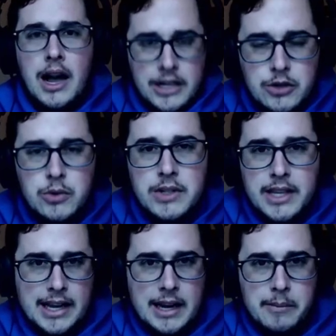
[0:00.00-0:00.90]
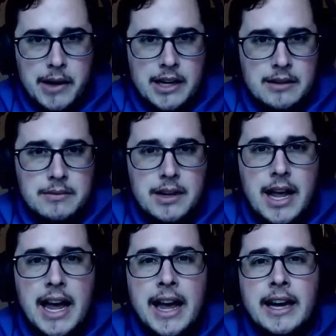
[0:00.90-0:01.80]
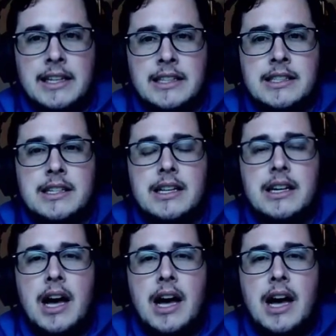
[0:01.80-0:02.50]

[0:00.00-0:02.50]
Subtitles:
I just was thinking about it. And